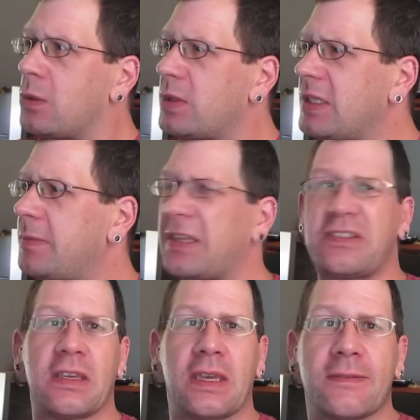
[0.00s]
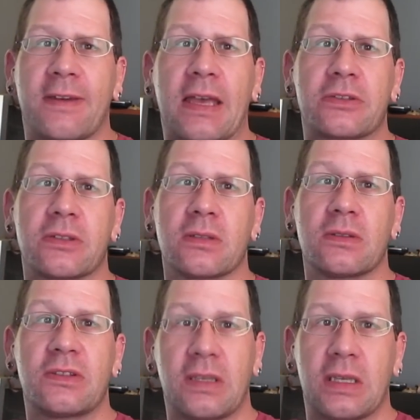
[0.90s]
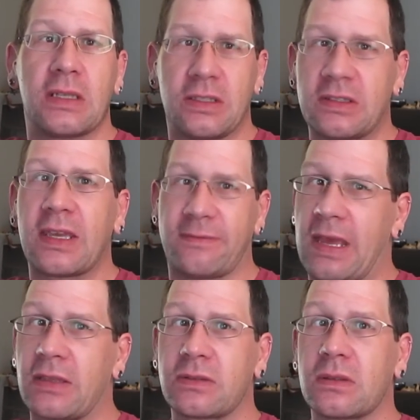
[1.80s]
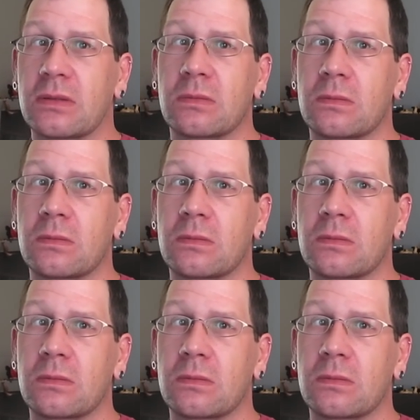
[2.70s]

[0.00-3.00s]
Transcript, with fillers: We need to make syncing faster. Syncing needs to get faster.